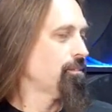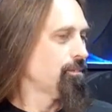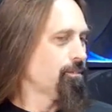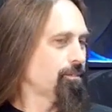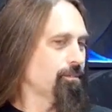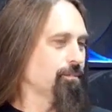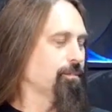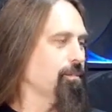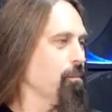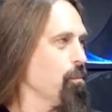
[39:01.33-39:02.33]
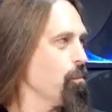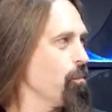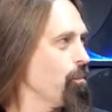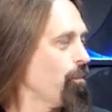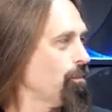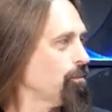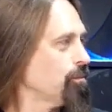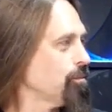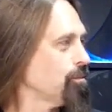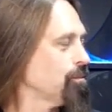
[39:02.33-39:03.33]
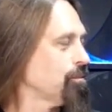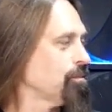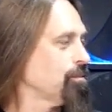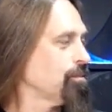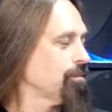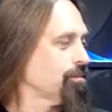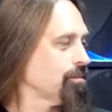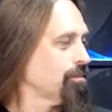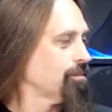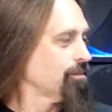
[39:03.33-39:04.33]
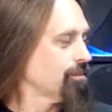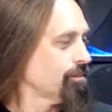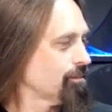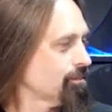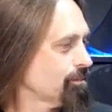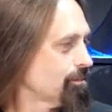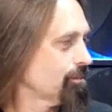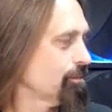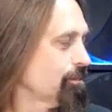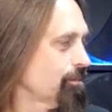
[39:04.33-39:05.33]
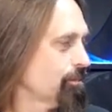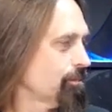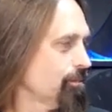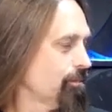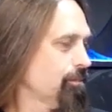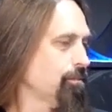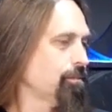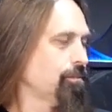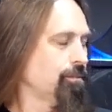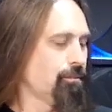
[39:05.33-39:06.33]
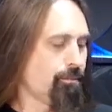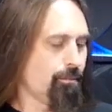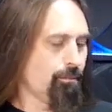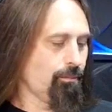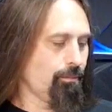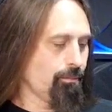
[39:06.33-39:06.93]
[no speech]